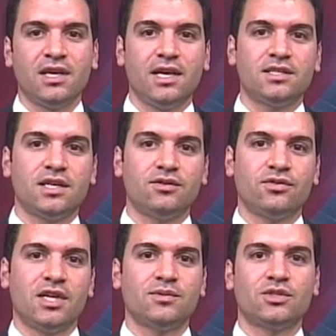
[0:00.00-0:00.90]

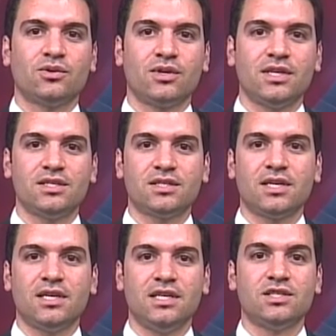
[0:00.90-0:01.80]
Anti-inflammatories
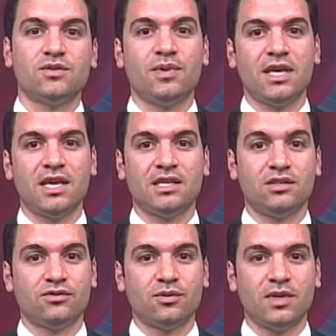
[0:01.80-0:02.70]
can ease the pain and
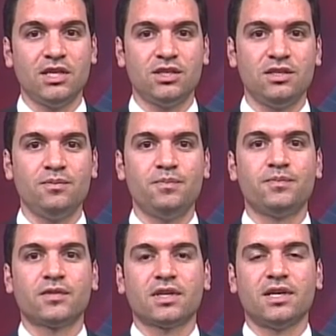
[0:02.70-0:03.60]
inflammation.
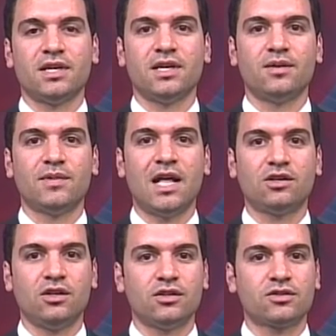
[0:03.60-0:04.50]

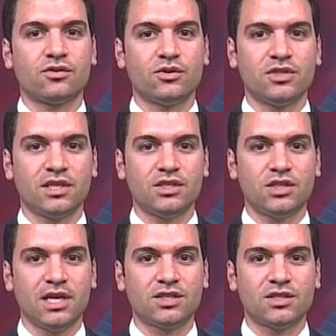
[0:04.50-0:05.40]
Alcohol-sclerosing
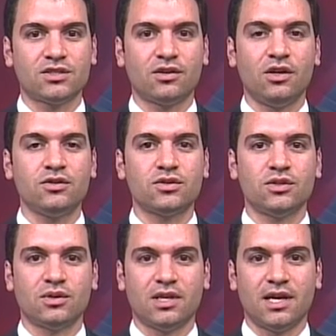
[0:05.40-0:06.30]
injections are also
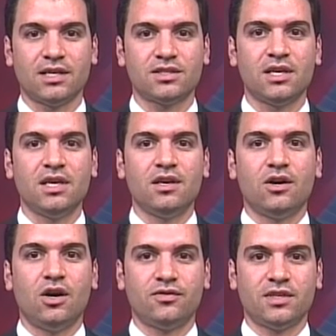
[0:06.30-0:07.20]
utilized
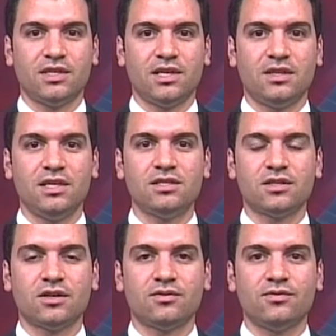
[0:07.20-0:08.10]
often, and these
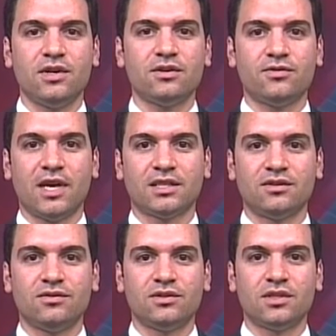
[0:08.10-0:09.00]
are very
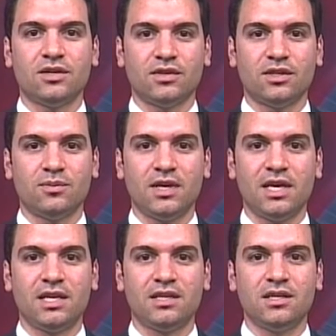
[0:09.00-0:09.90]
effective to get rid of the
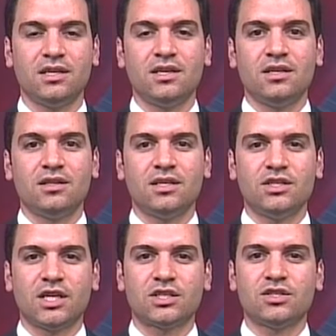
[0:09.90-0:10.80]
pain. The
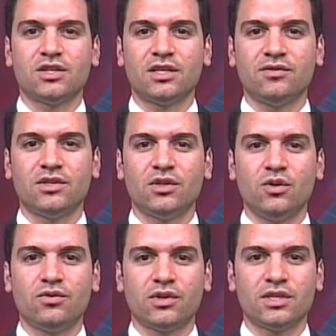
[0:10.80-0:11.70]
injections are given
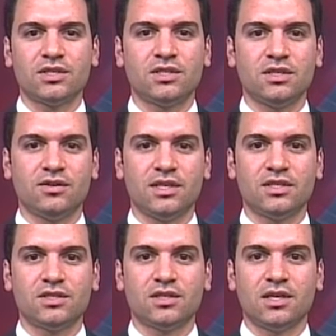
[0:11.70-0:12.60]
over a
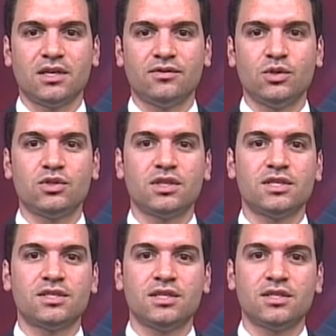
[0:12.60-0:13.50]
series of usually
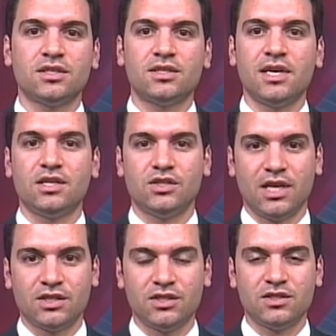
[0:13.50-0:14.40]
6 to 10
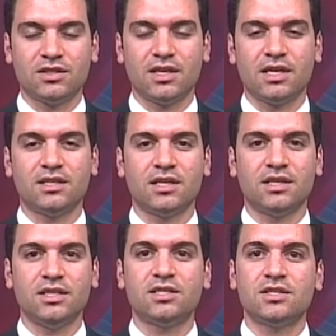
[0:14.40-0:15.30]
injections and
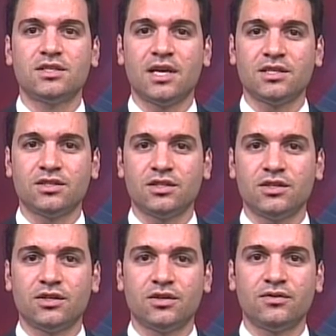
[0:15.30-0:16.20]
desensitizes the
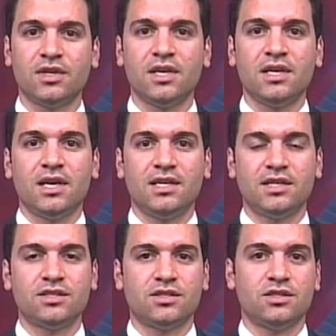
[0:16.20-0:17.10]
nerve, in
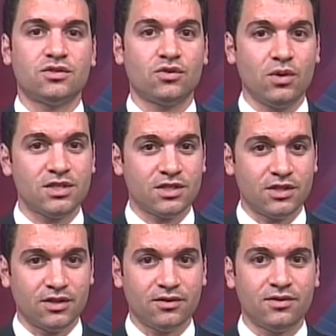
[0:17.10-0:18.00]
essence destroys the
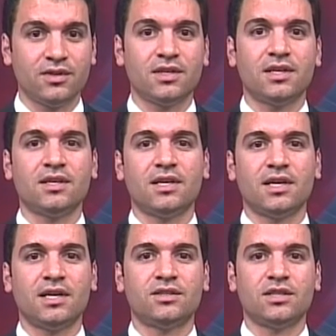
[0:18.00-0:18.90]
nerve
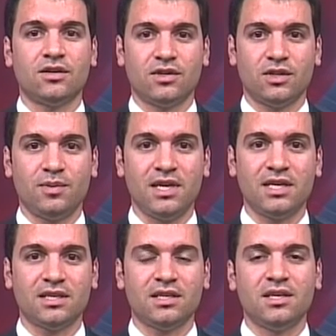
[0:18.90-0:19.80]
to get rid of the
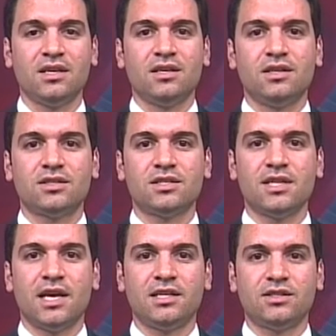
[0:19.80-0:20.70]
pain. This is
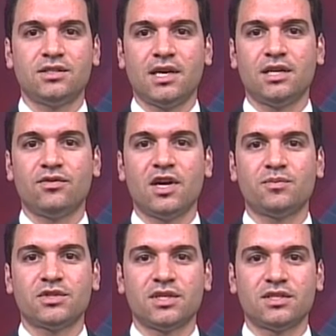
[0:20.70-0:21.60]
90 to
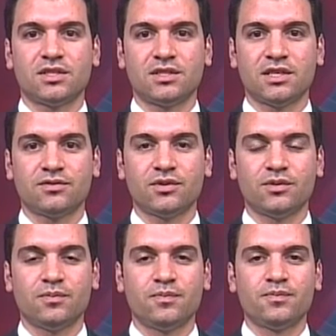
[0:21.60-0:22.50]
95% successful.